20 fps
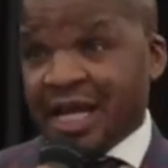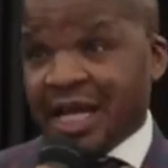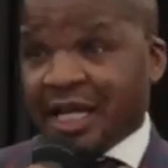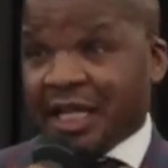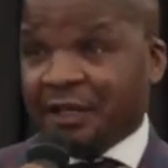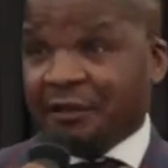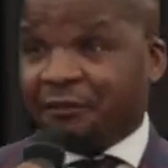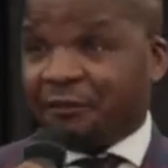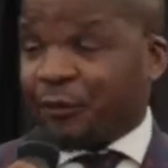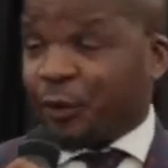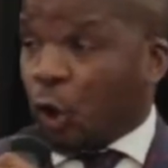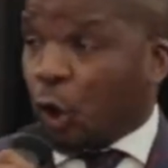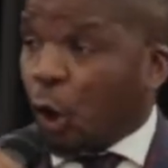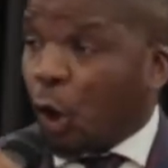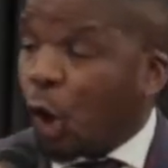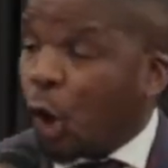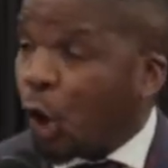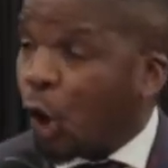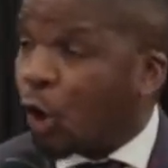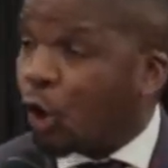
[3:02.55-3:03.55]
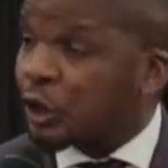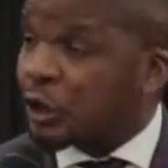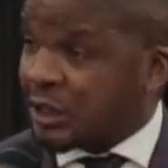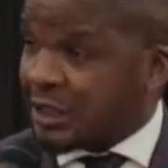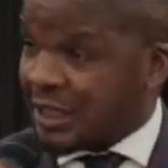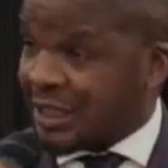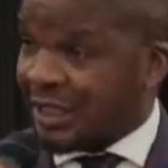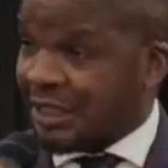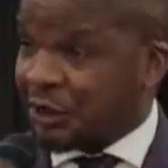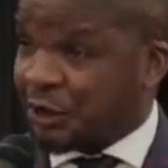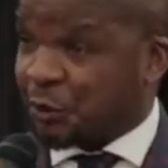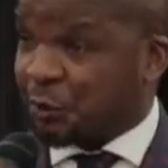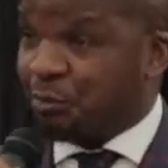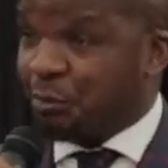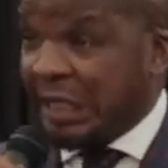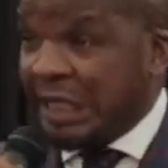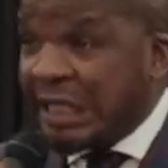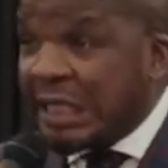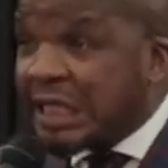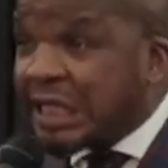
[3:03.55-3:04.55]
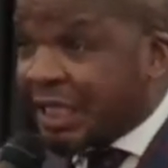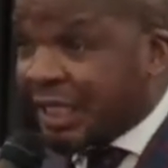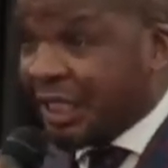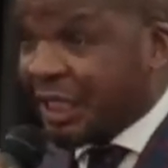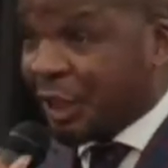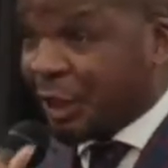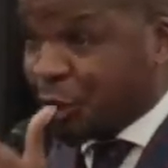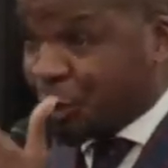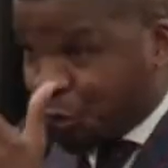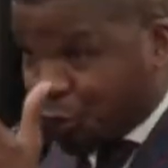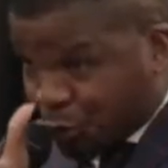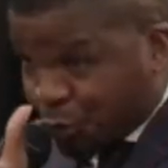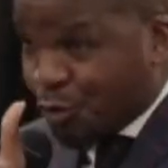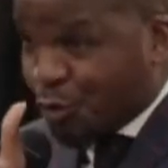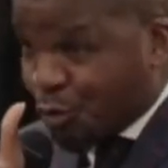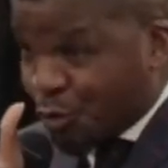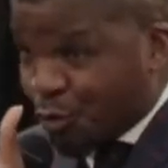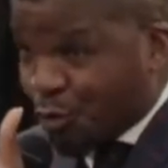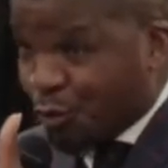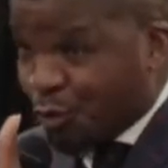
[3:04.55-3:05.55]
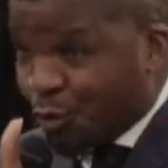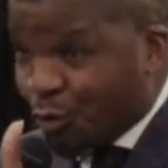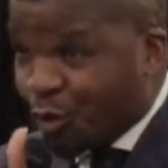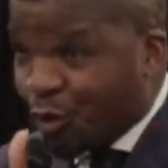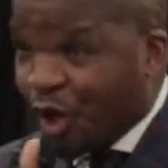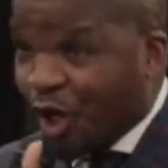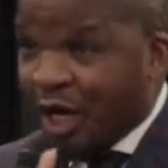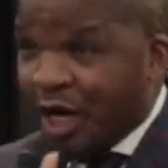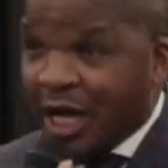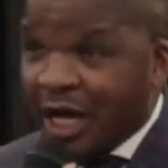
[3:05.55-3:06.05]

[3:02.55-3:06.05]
If God is making you